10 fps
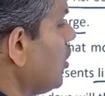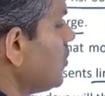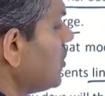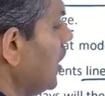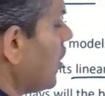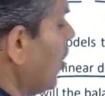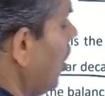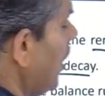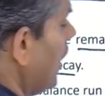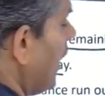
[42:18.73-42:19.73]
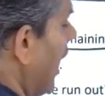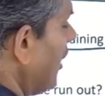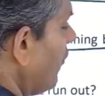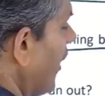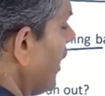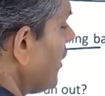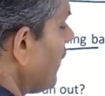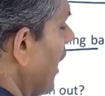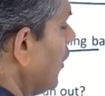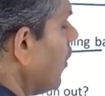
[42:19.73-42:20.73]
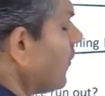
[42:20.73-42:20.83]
to 0 and find the value of